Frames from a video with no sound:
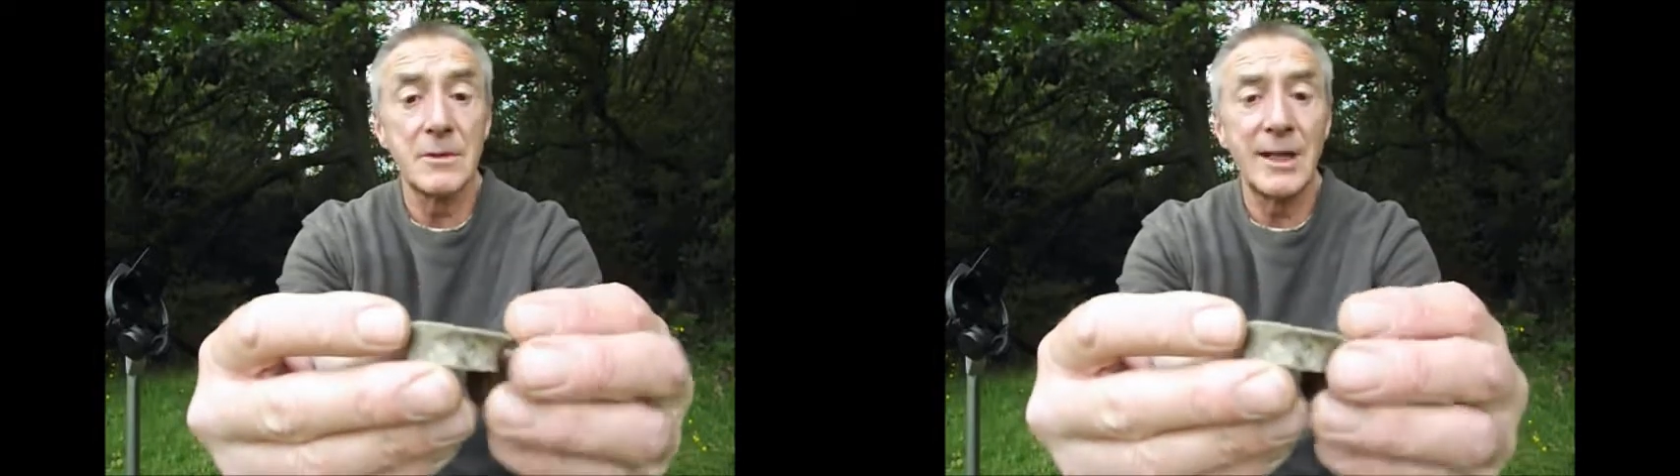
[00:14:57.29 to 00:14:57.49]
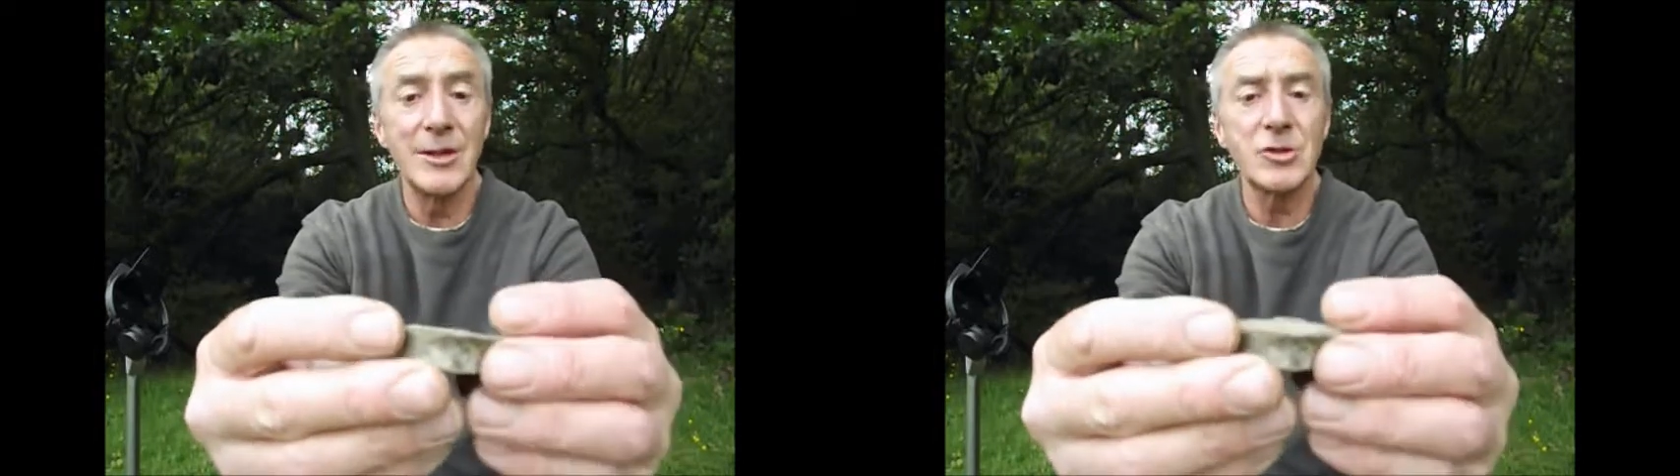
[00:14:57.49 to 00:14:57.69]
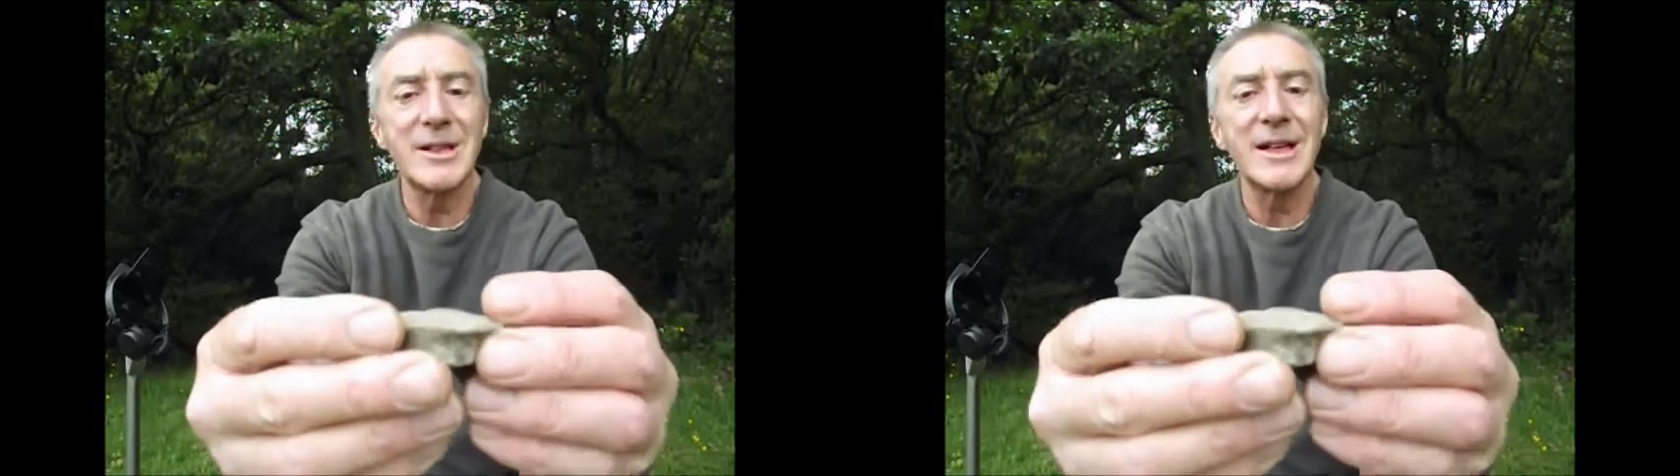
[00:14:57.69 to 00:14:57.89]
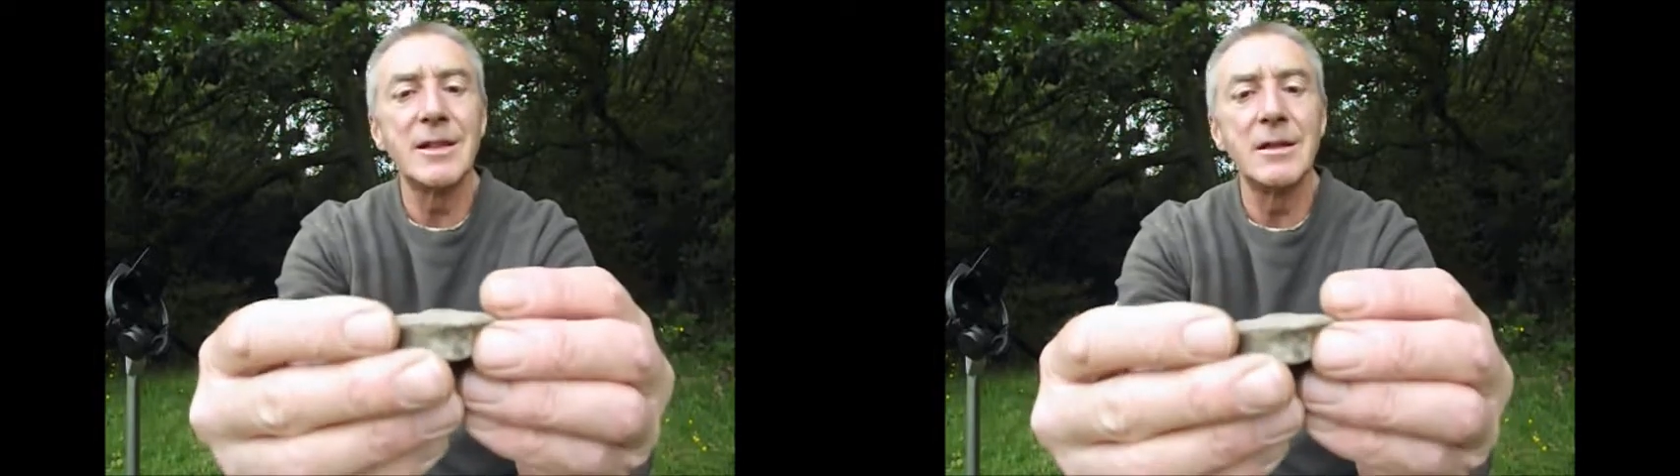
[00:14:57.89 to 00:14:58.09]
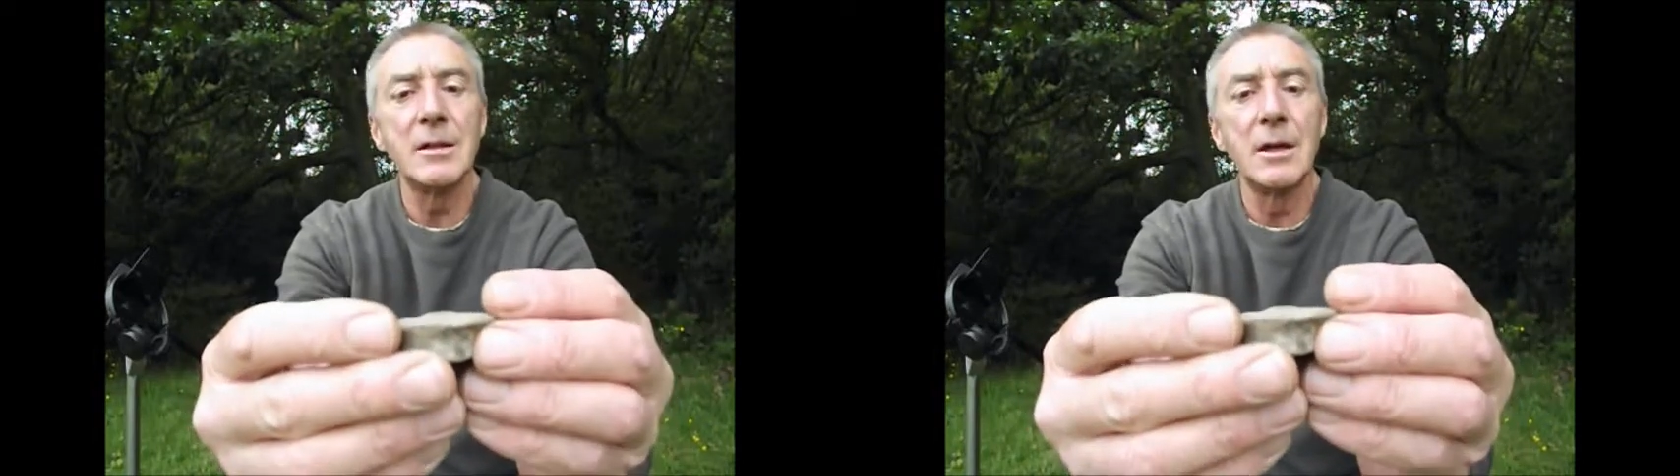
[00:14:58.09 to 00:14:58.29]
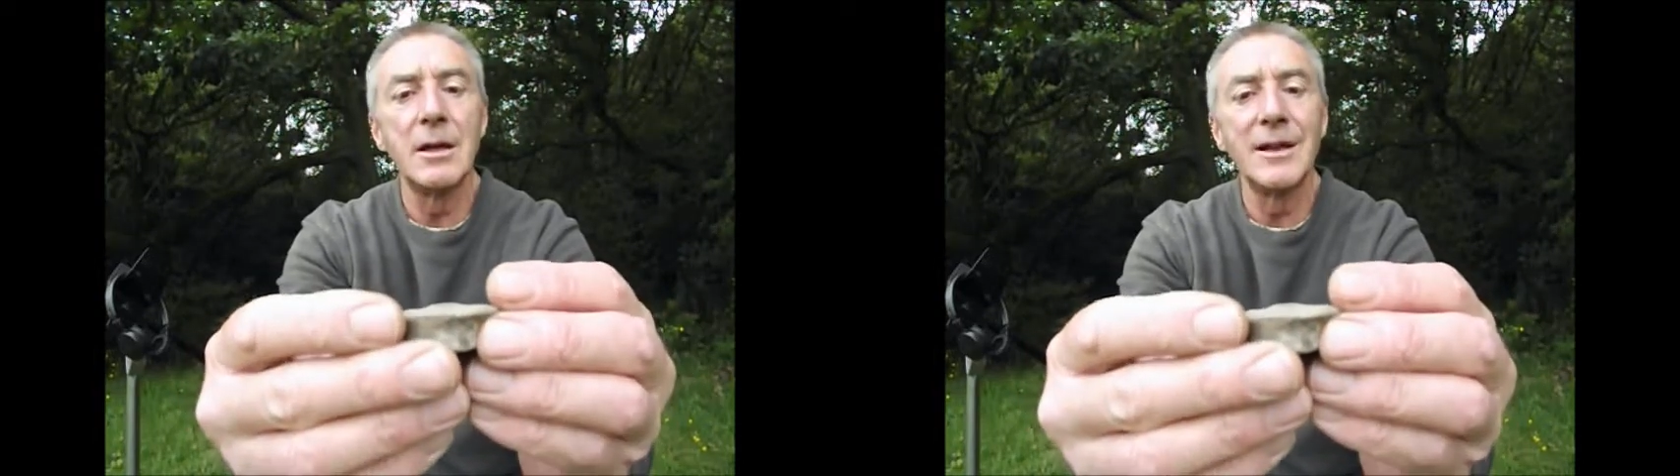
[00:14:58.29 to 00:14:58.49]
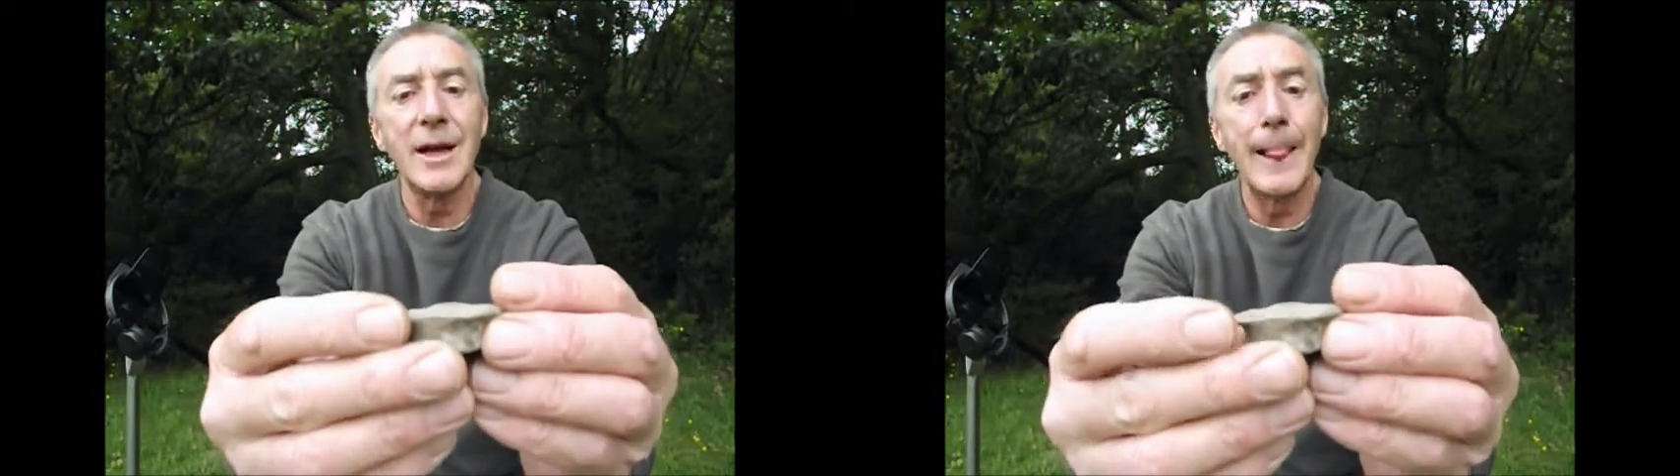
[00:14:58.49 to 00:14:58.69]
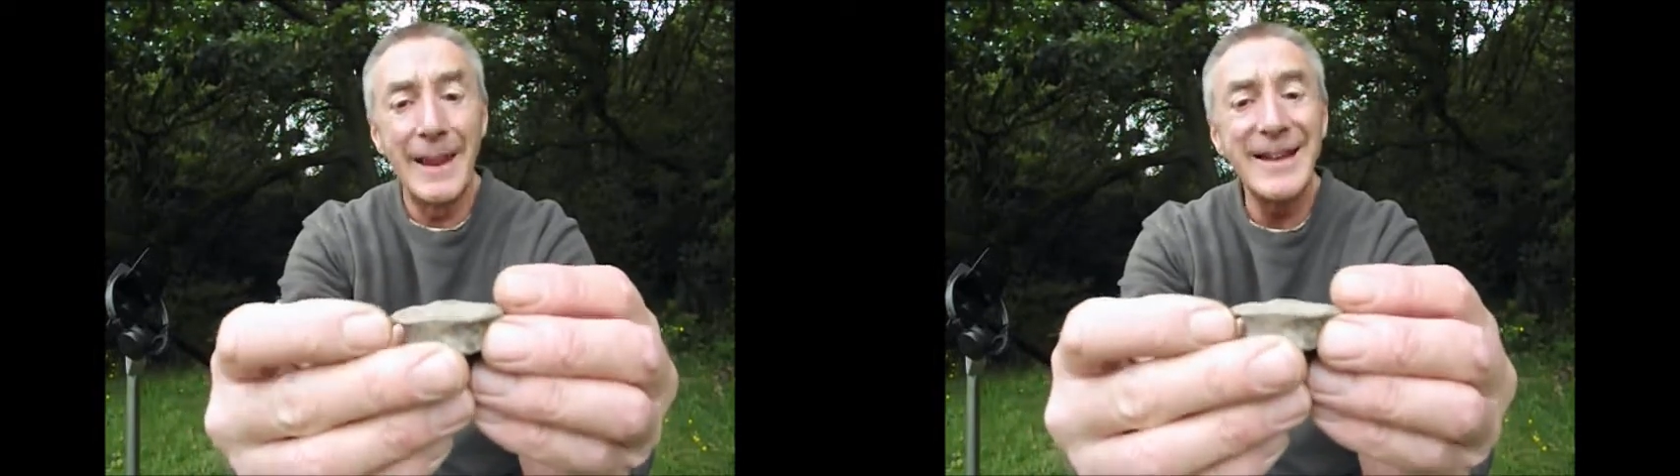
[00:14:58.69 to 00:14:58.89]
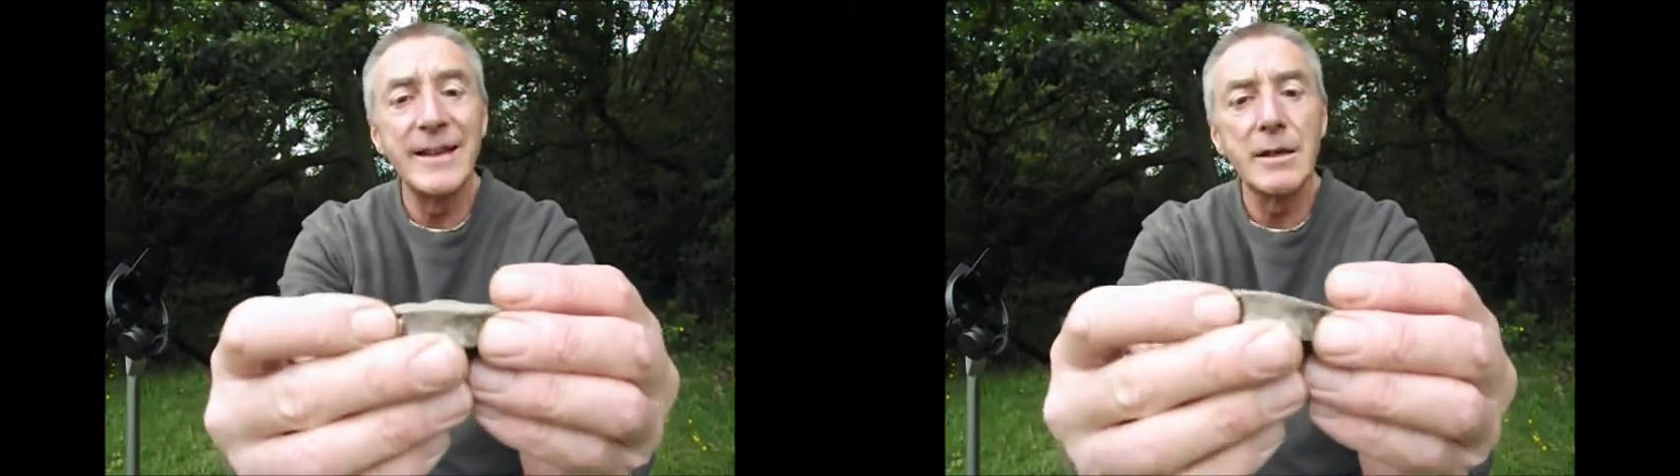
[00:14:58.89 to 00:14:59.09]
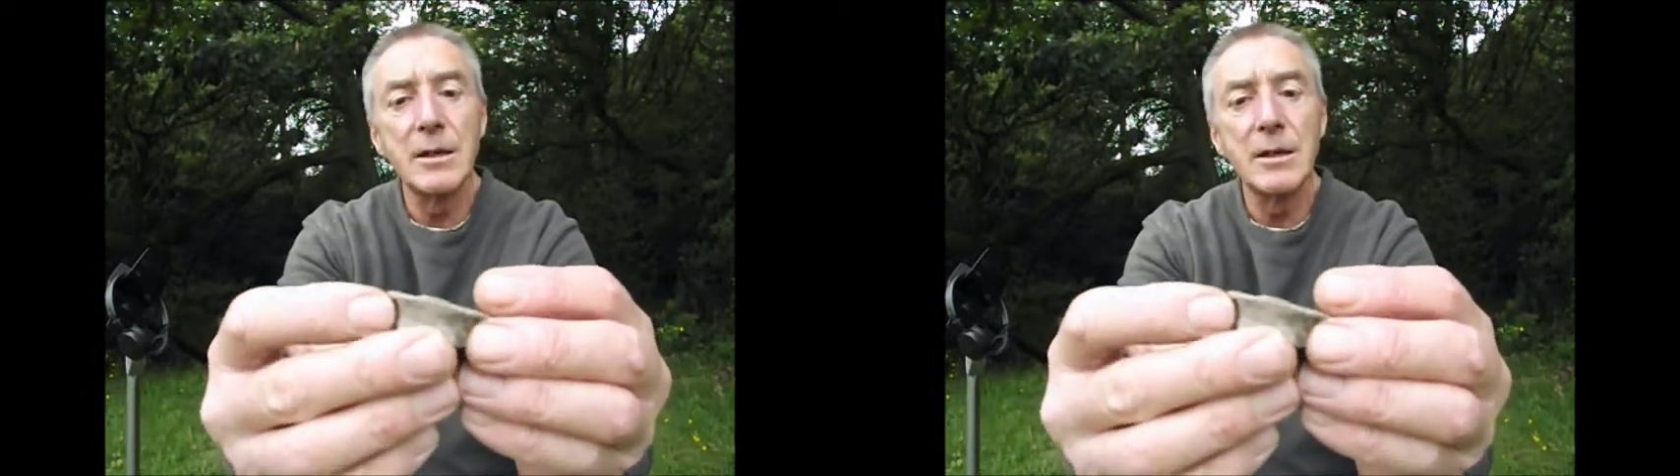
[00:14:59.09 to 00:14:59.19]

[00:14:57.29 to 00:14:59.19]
it looks like a lid